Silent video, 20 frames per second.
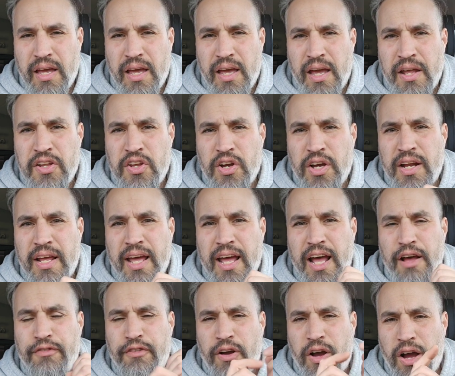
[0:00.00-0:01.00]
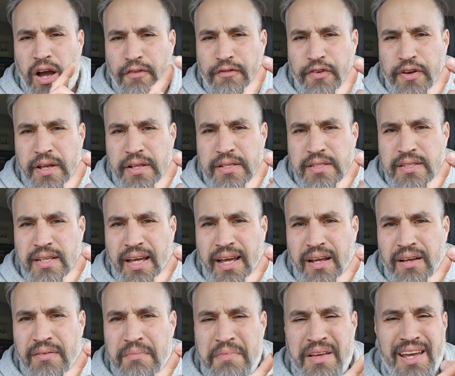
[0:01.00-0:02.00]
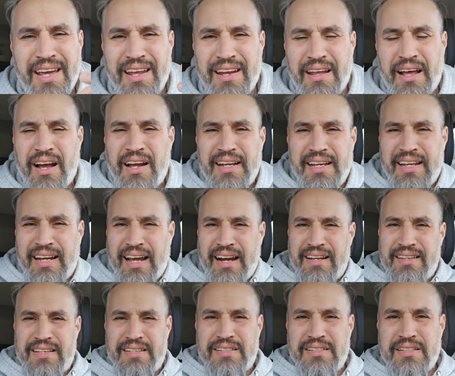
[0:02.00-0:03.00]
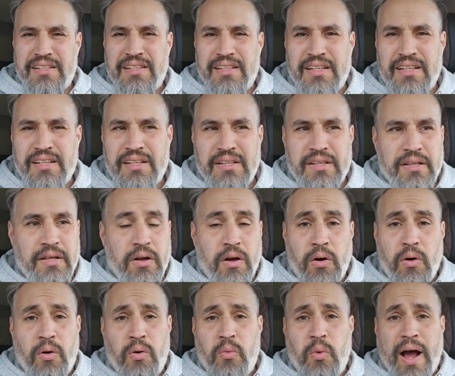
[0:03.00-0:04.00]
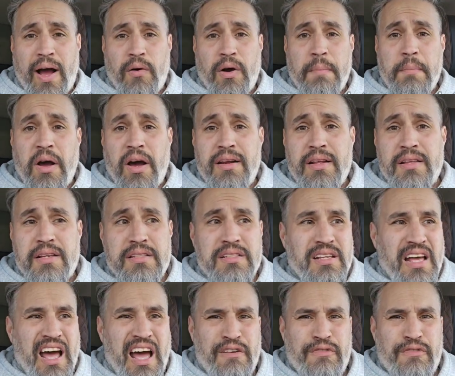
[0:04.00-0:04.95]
And you're going to have confidence that, man, I'm going to get out of this. Oh, wow, I'm out of this.